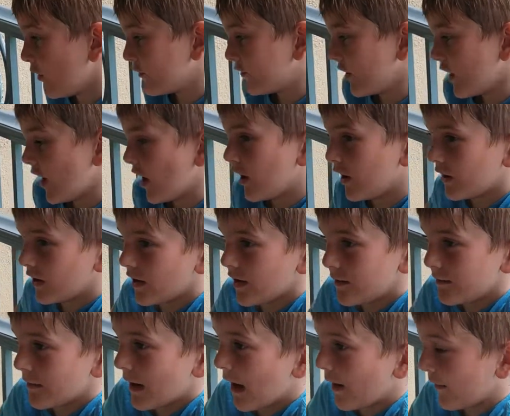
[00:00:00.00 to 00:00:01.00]
Hotel
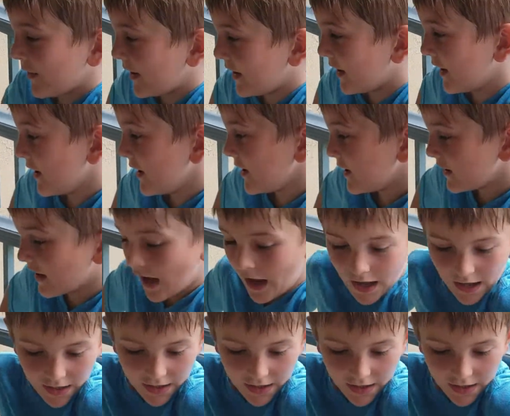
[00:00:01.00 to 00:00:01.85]
in Maui. Yeah.